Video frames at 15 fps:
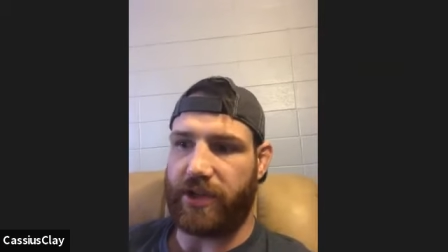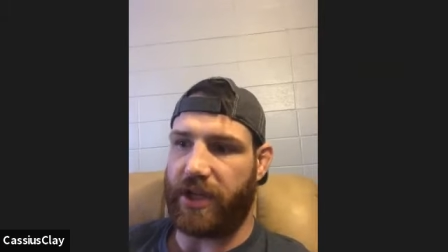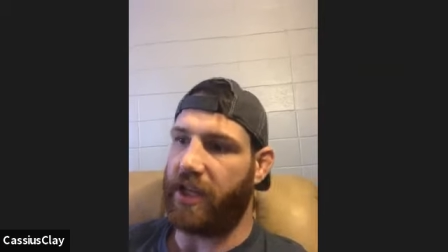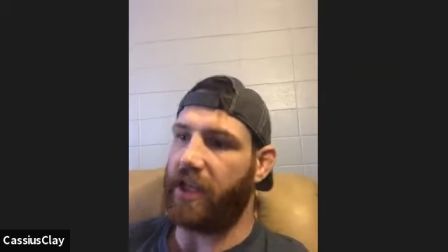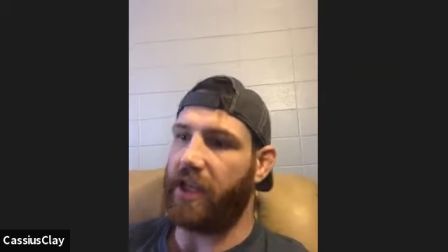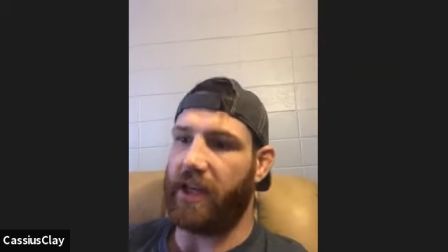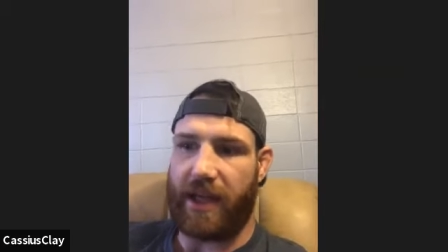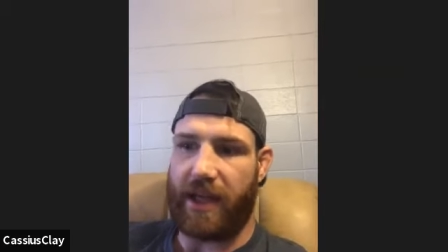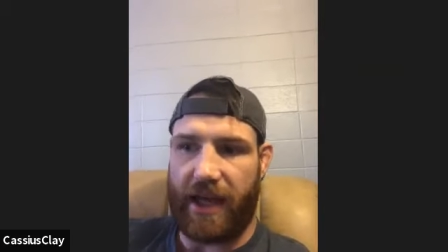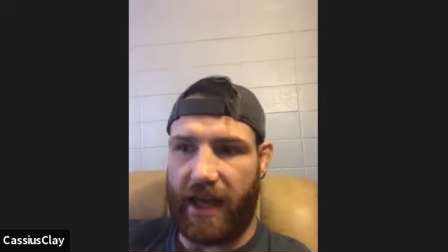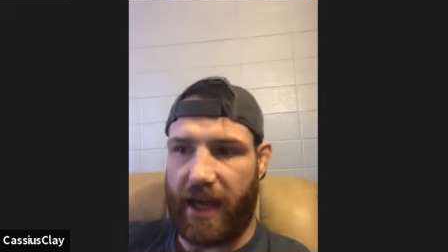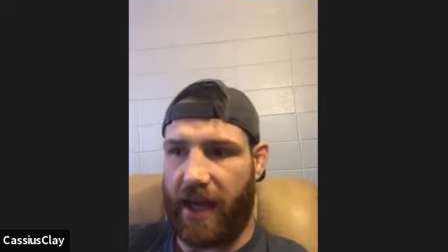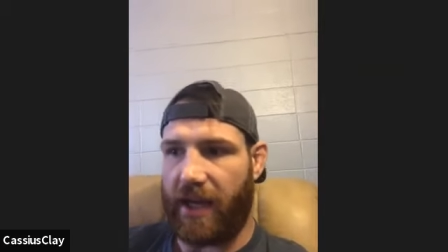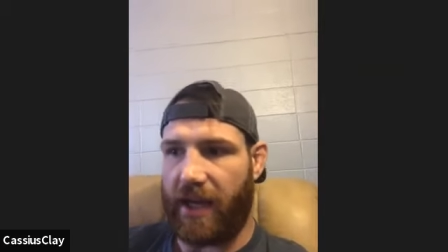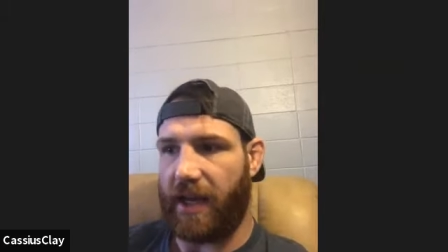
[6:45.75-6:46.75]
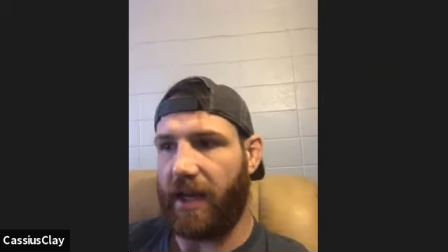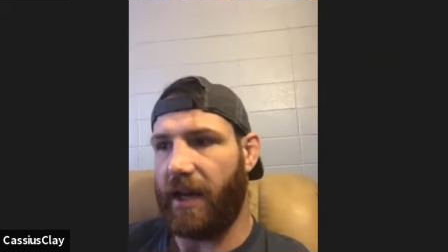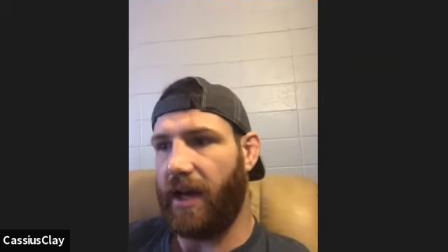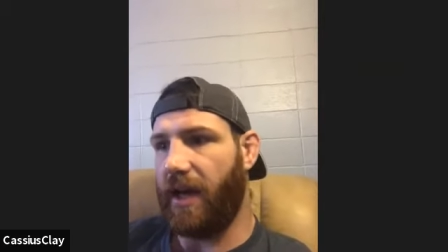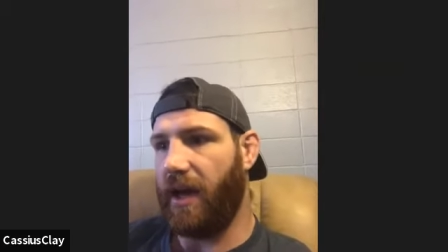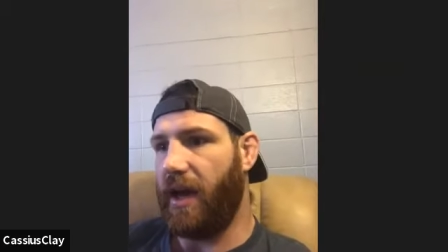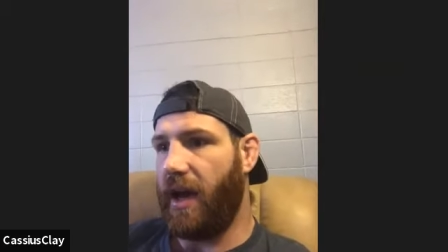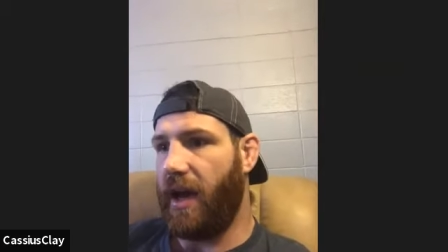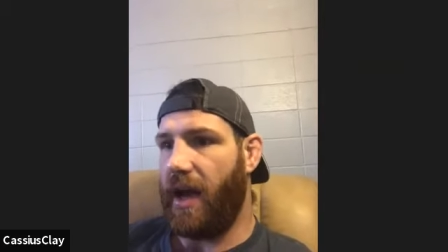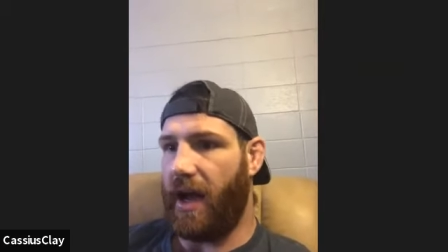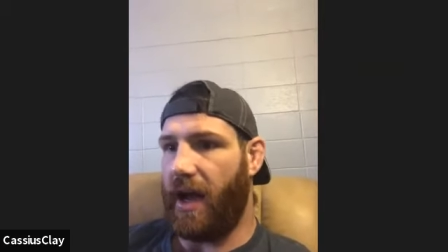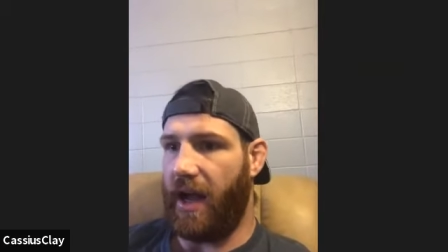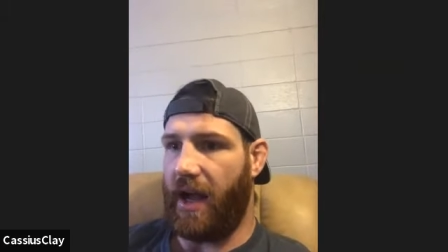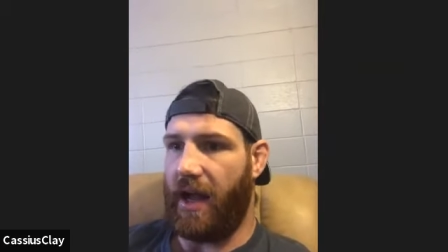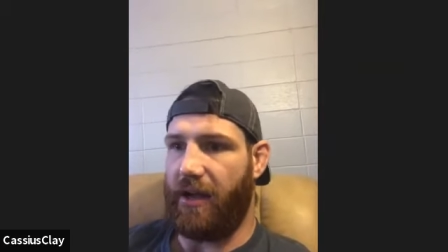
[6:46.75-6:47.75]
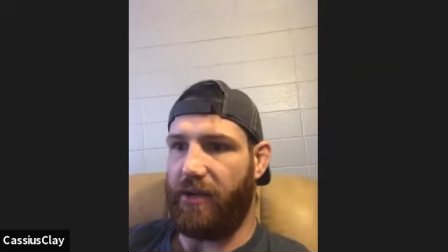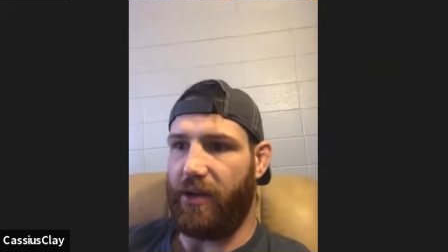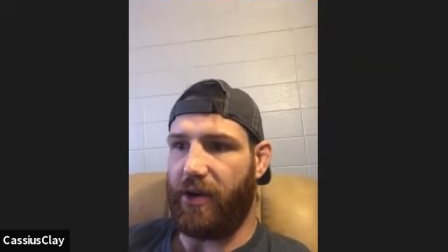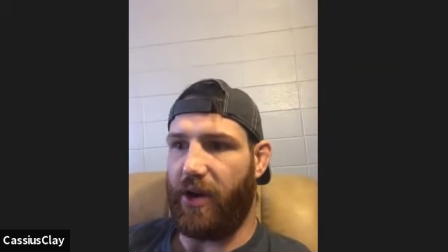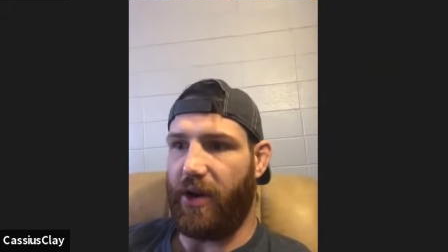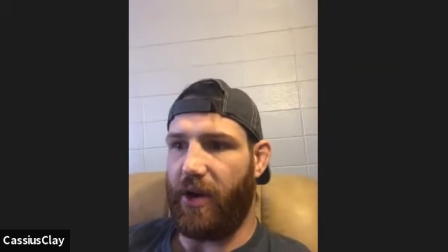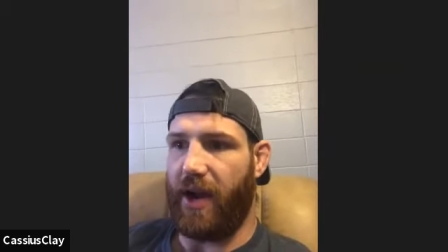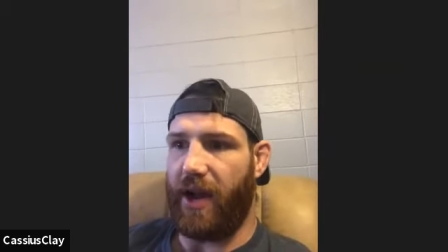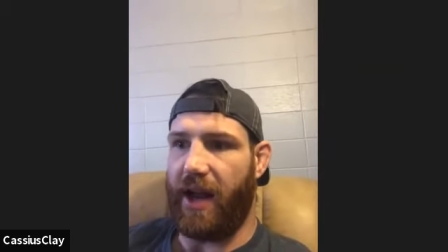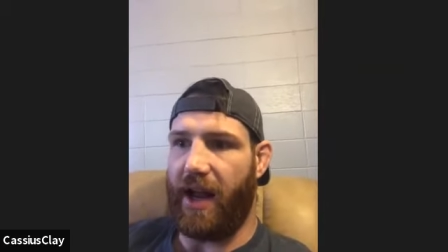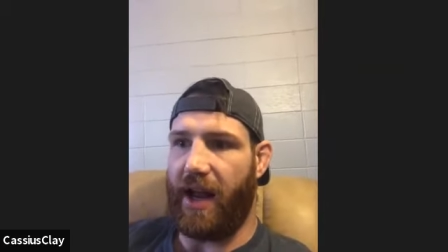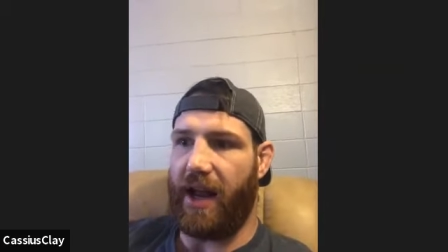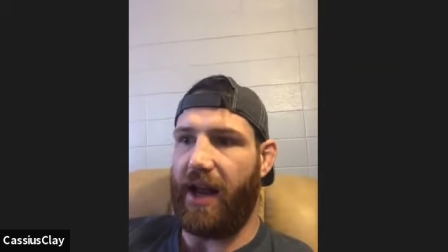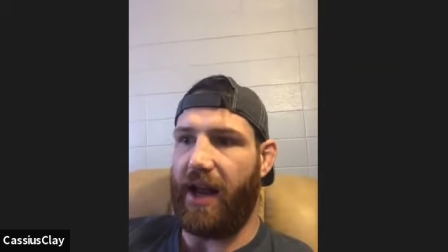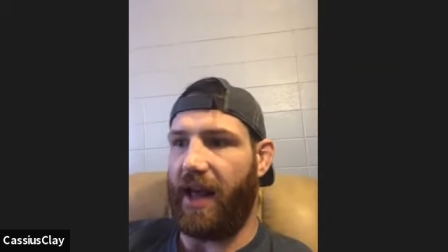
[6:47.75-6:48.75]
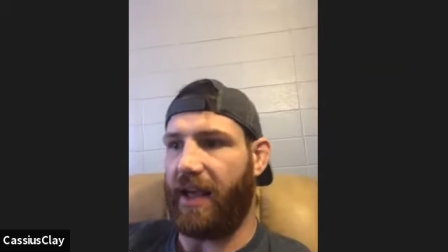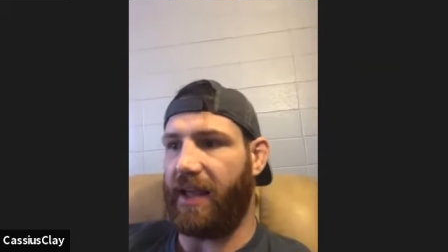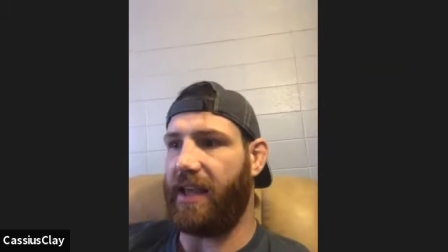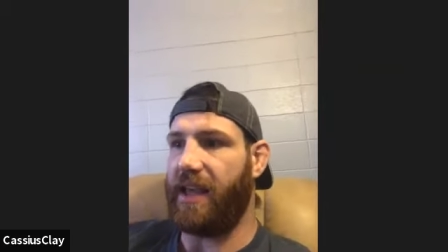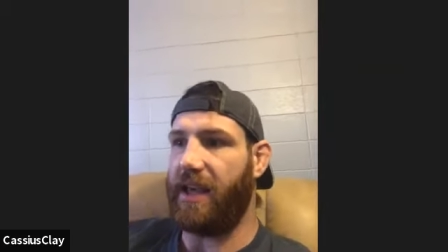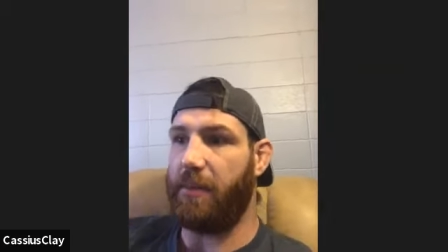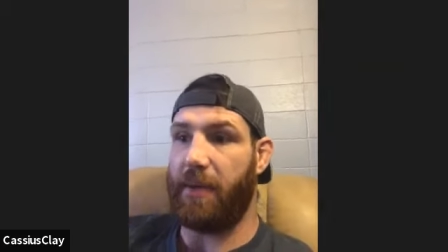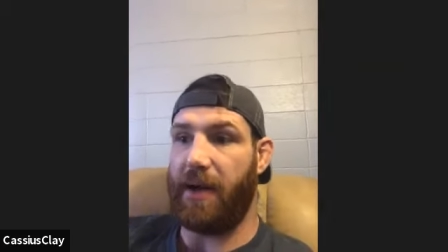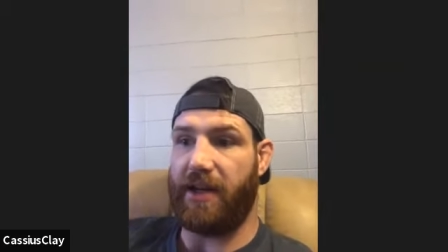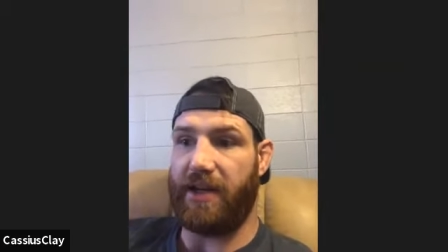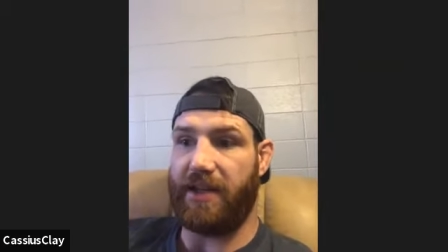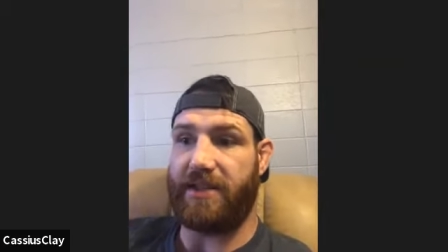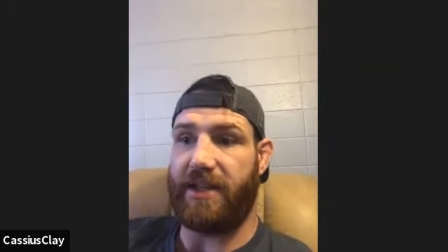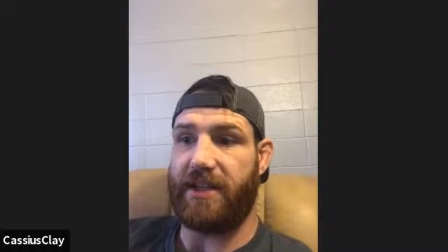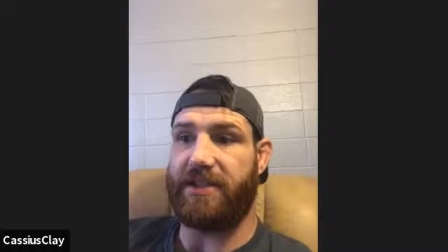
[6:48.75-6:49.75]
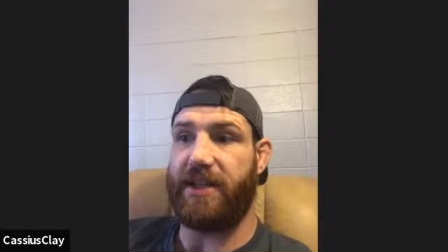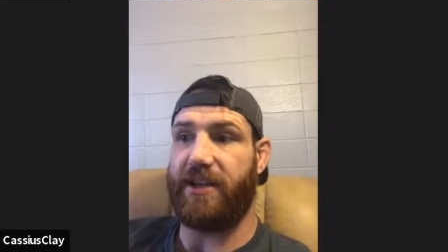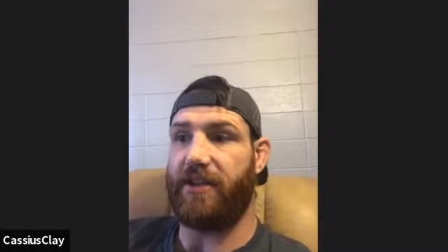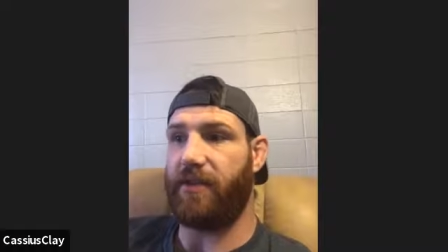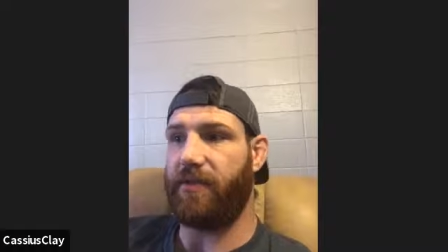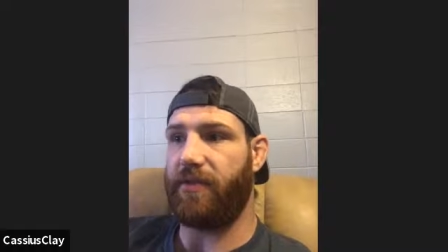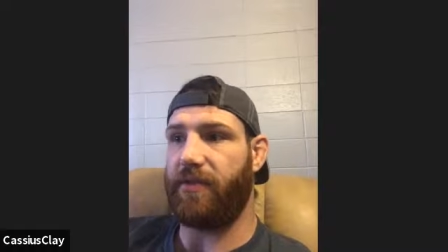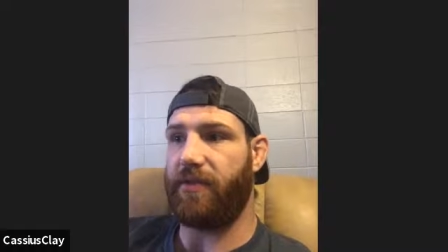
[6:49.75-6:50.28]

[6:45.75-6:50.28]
I can kick, I can keep my distance either